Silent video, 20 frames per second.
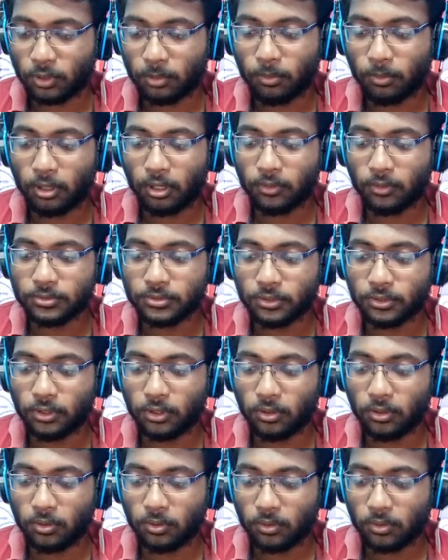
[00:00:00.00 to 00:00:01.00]
That's one more house
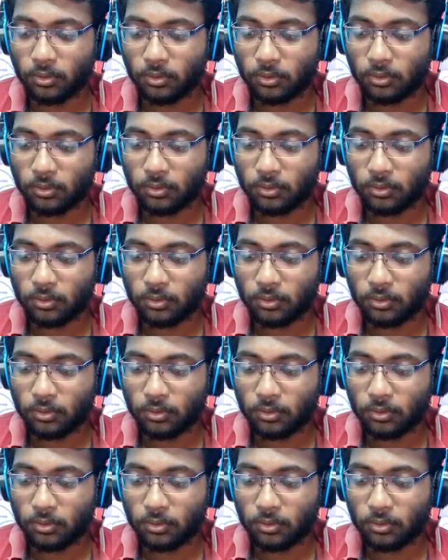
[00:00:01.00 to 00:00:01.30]
to go.